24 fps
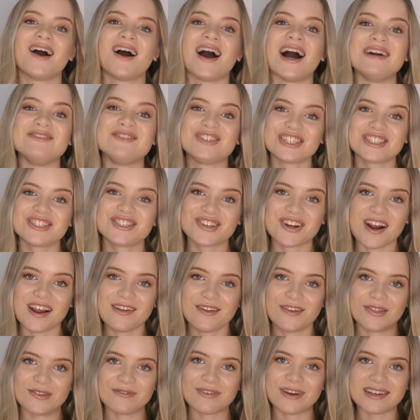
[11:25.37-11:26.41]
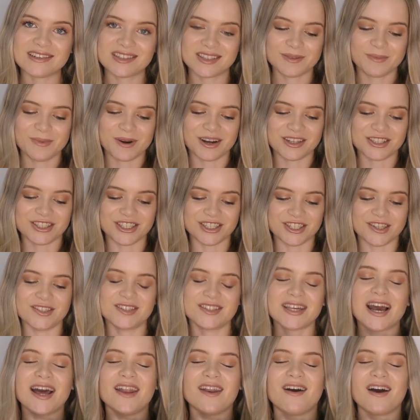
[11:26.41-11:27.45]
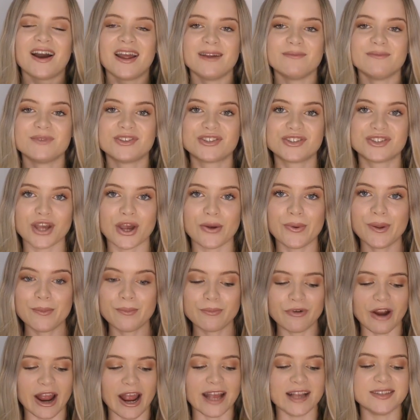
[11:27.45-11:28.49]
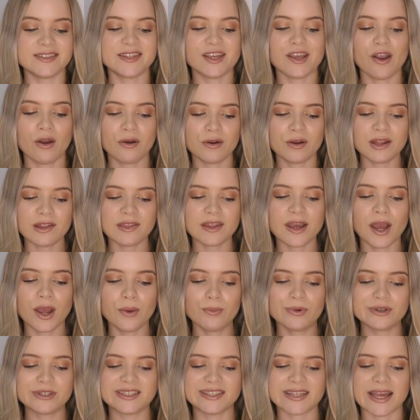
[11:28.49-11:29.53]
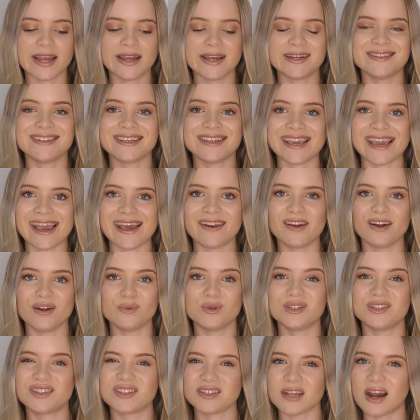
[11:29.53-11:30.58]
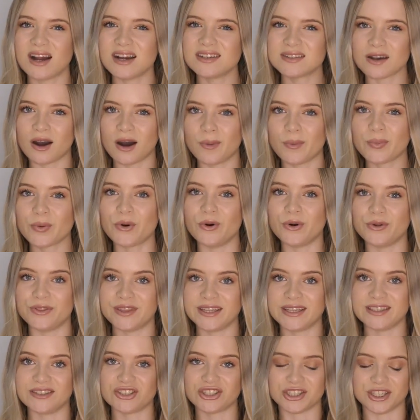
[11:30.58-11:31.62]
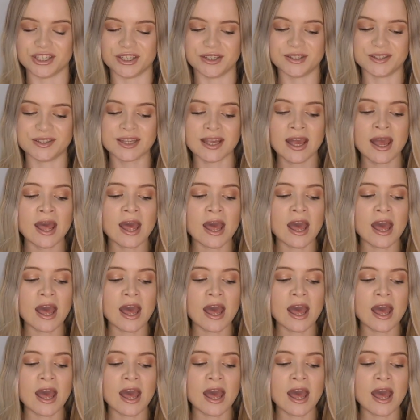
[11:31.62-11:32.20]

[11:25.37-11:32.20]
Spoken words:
I've just tried on the Raise the Bar shoes and I am so impressed. The only thing I would say is, again, I would size up on these shoes.